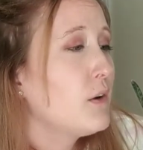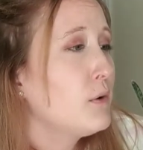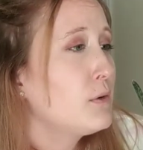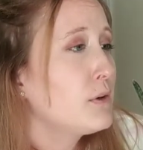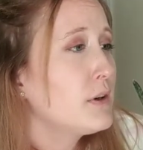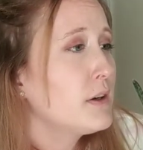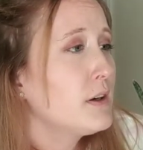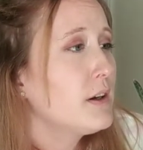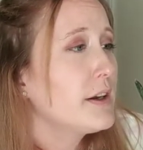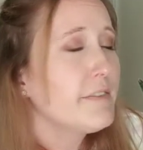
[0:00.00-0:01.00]

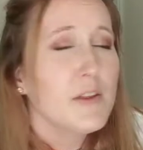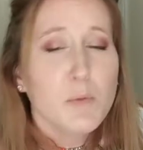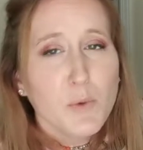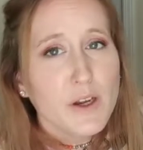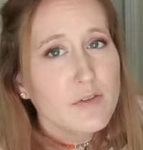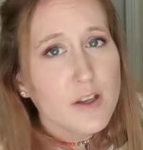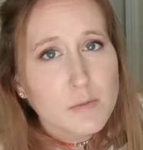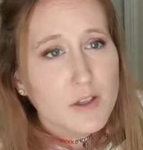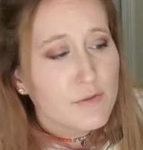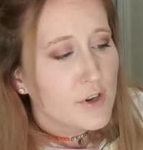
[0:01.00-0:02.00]
or give them away to
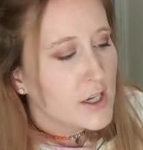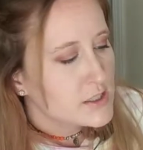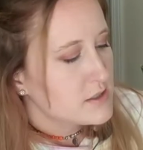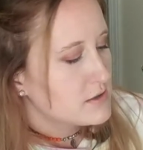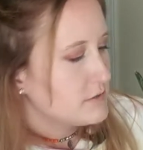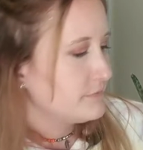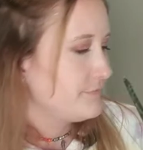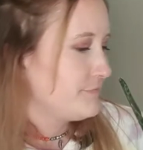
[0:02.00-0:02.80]
family and friends.